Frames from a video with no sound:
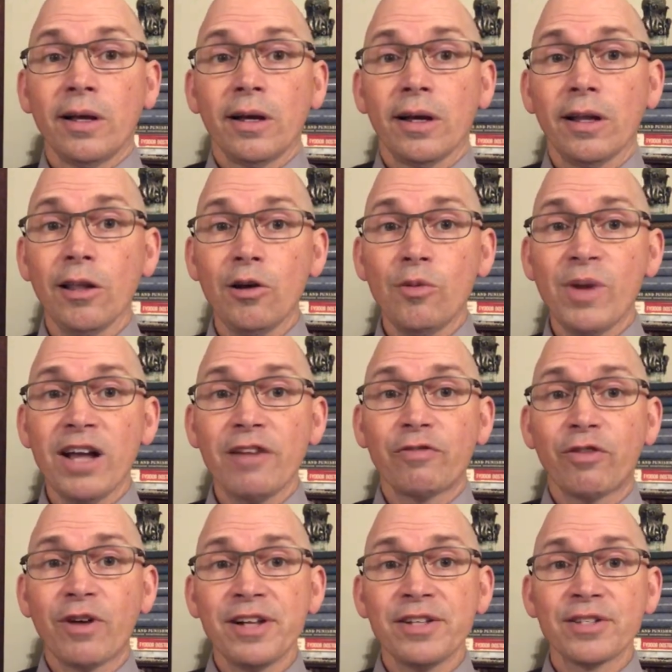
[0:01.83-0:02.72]
Hello, my
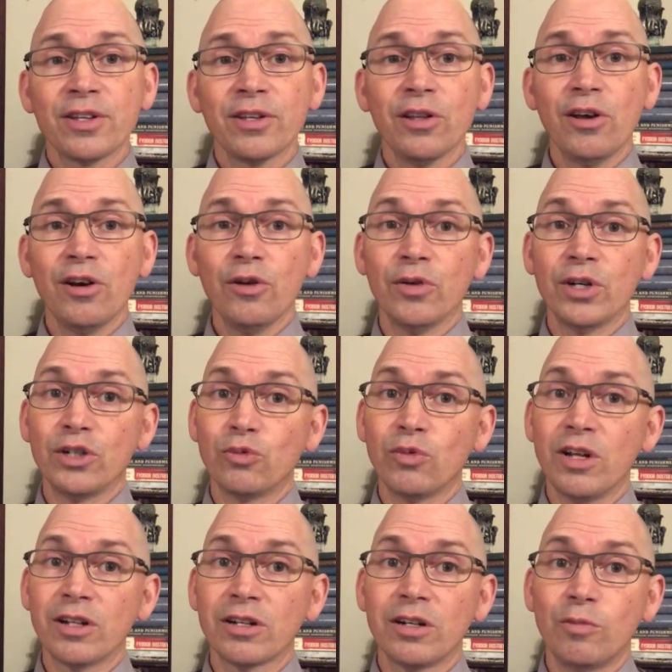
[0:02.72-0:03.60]
friends. Hello, and
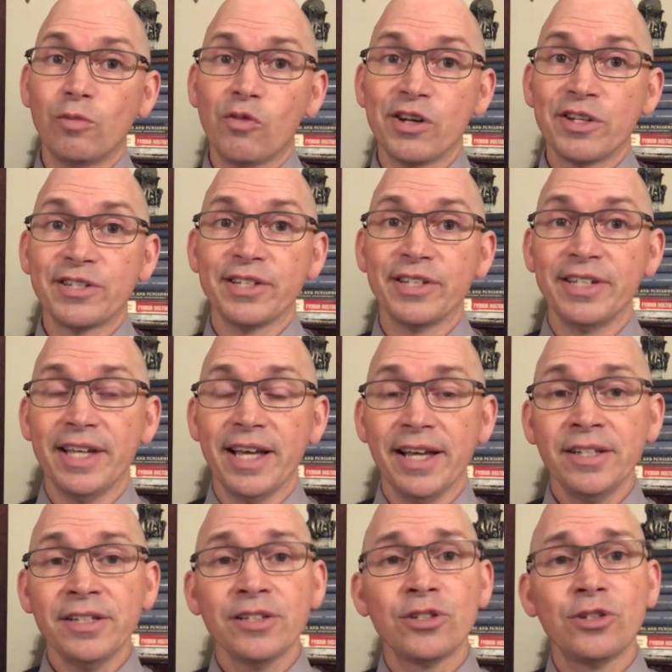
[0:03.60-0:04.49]
welcome once
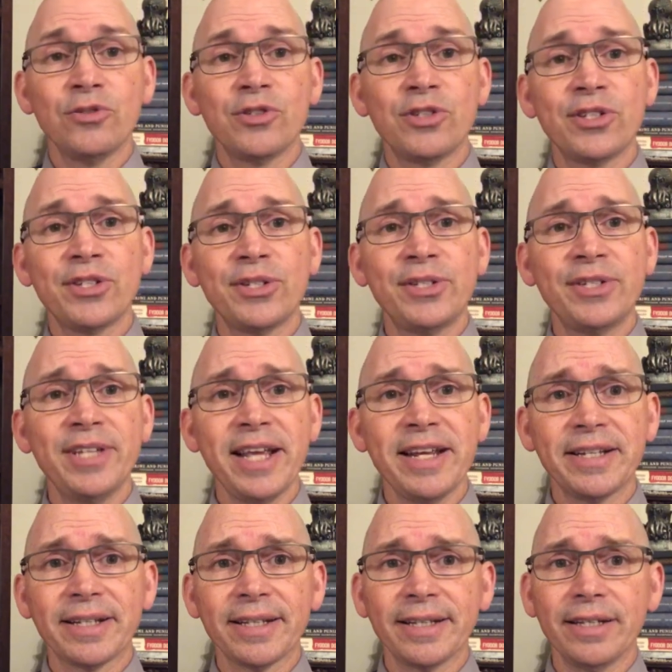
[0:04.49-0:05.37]
again to
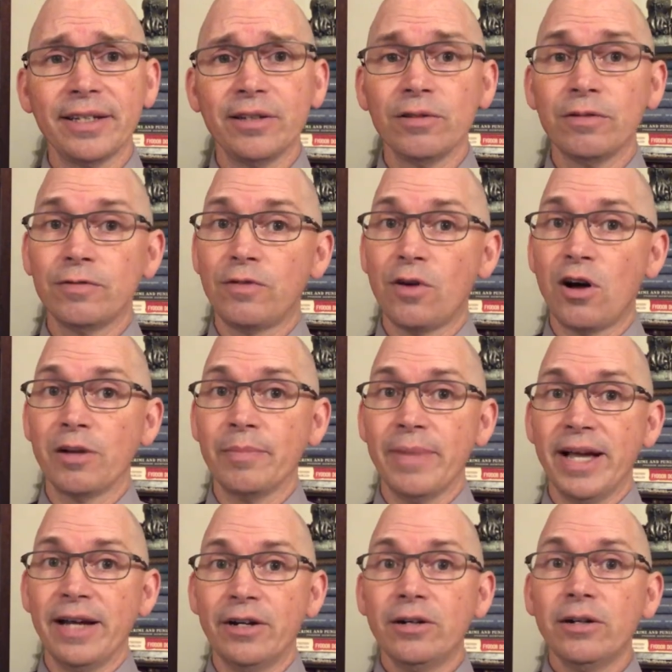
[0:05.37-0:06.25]
stately Fawn
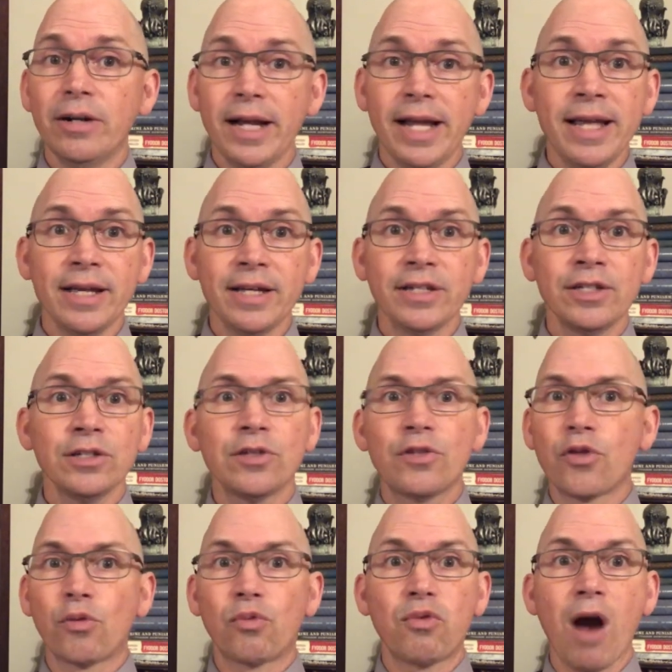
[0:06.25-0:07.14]
Manor and
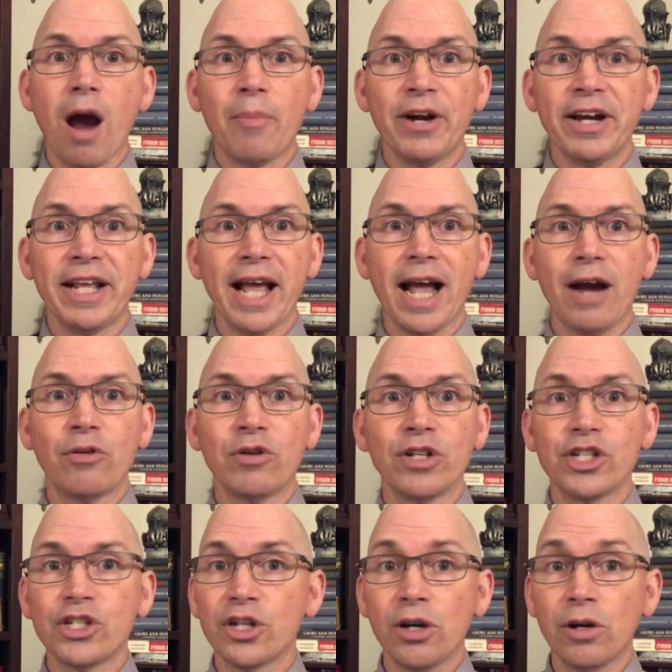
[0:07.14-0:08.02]
the Robert E. Howard
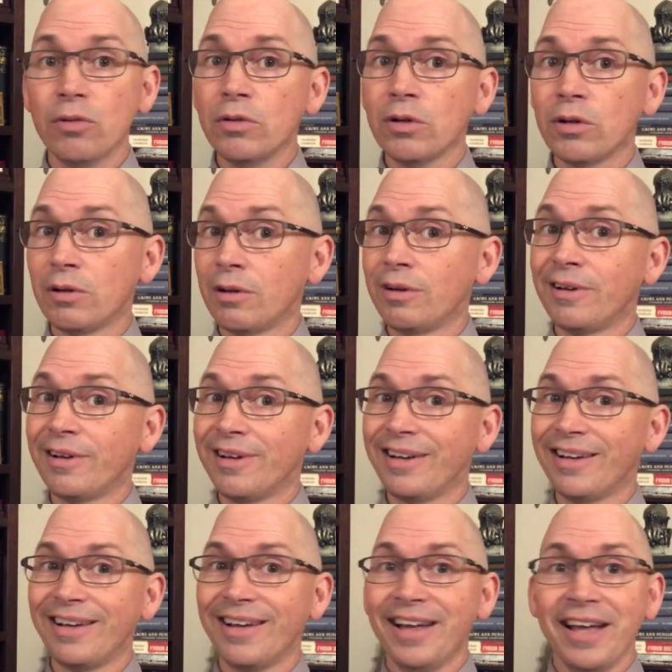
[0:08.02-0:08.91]
Show.
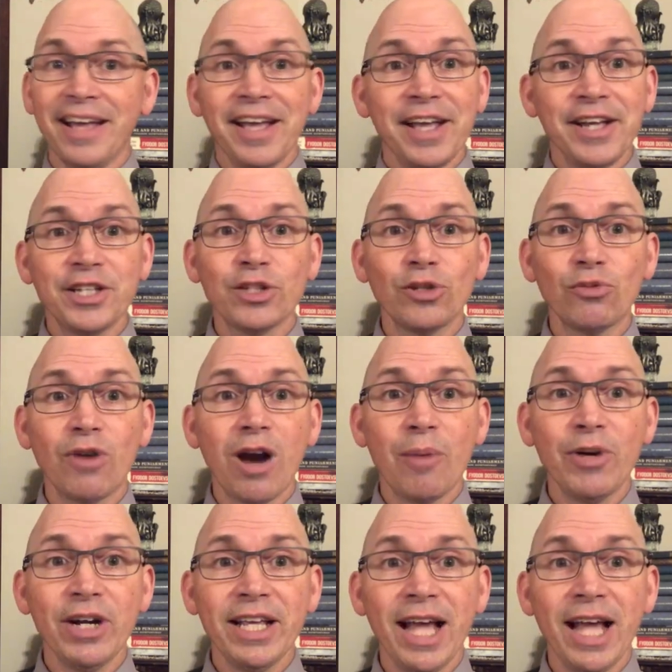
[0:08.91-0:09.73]
It's the Robert E.